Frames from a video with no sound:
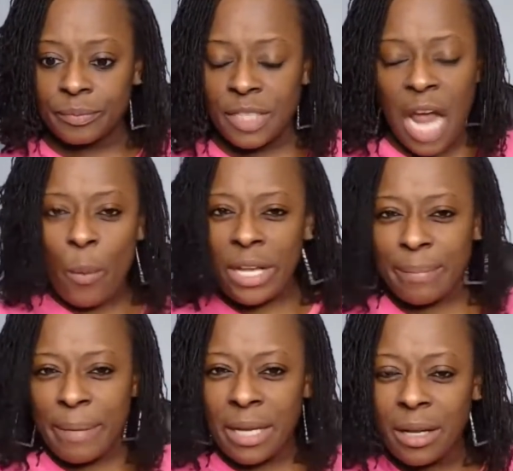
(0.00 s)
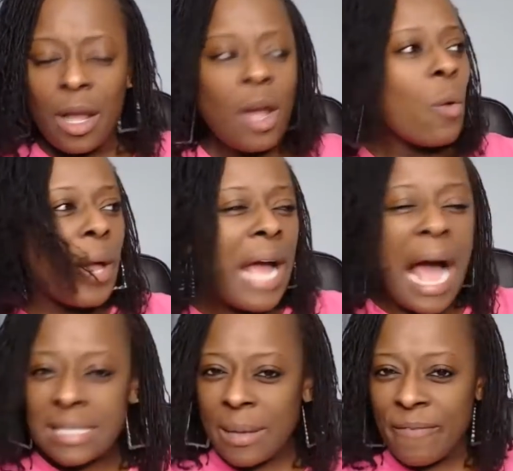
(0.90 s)
Y'all with me? We
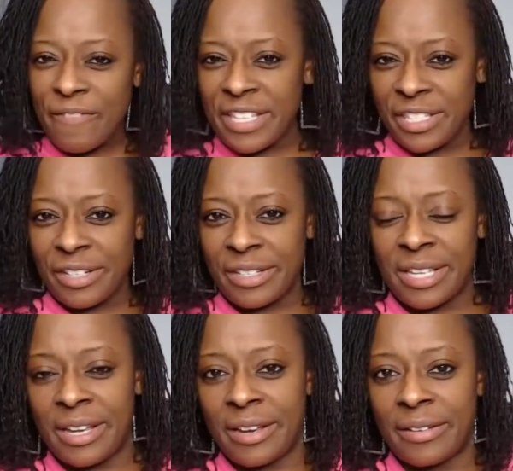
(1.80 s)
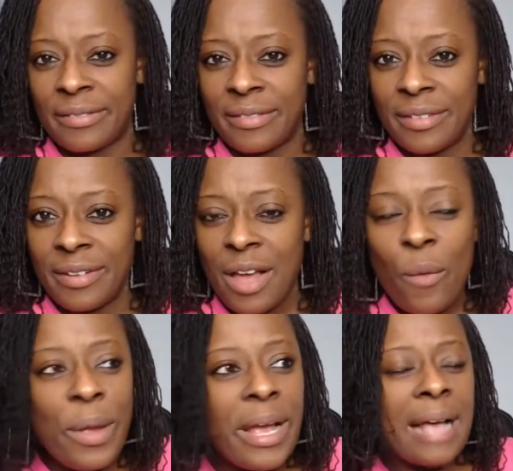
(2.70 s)
got some visitors here.
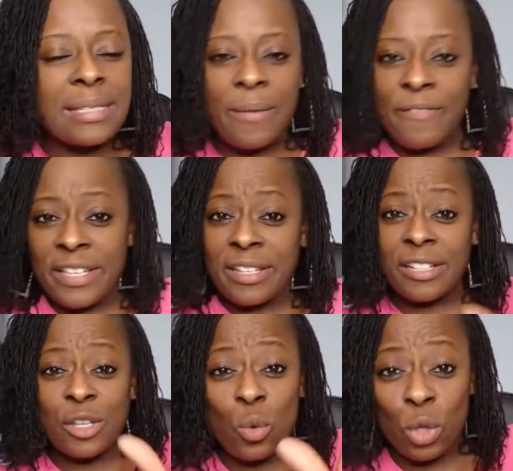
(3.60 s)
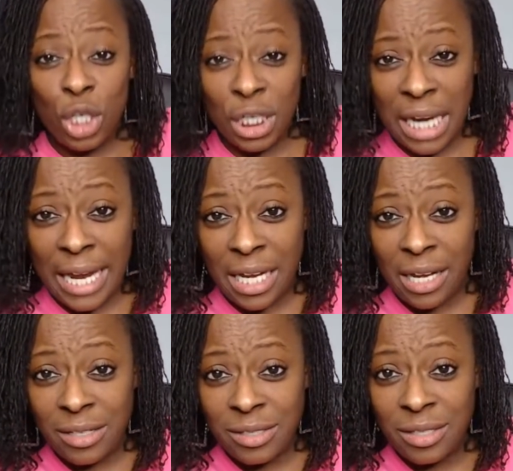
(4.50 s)
We got some visitors who look like
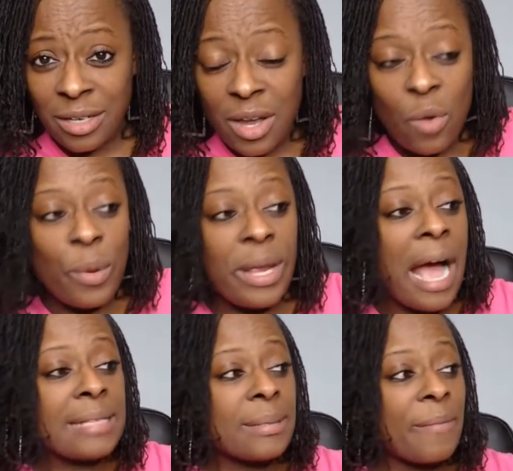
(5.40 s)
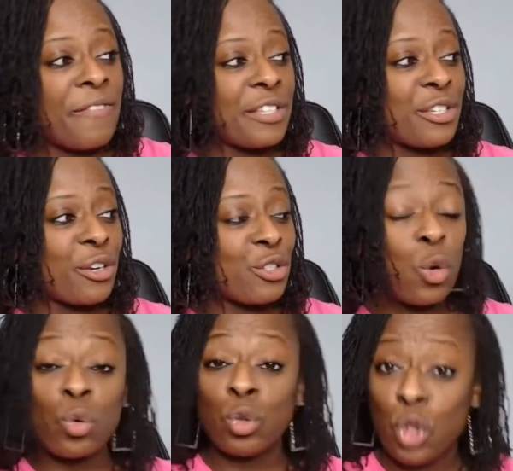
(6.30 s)
us. We got some visitors
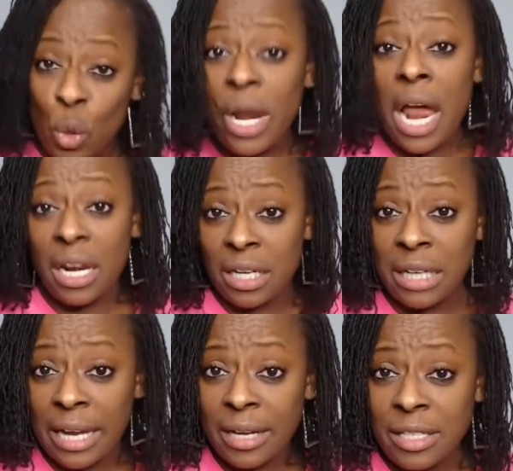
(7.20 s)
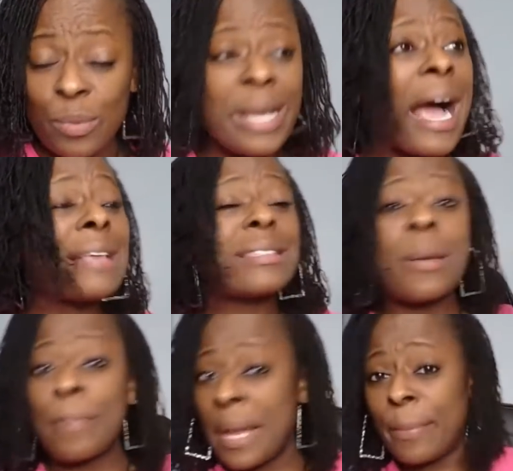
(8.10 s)
who do not look like us. We got
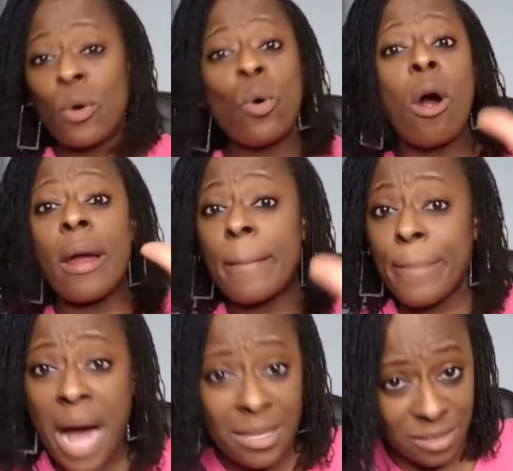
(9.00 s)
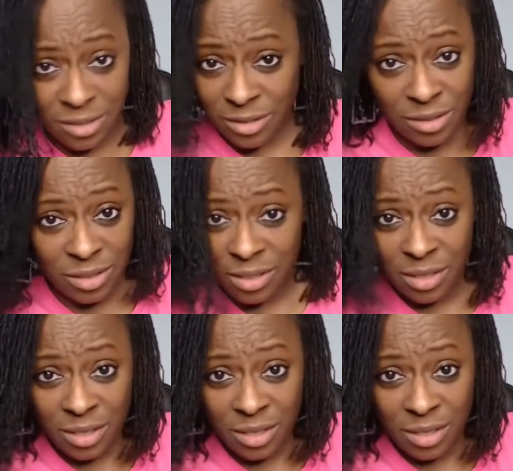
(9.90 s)
some people who are imposters,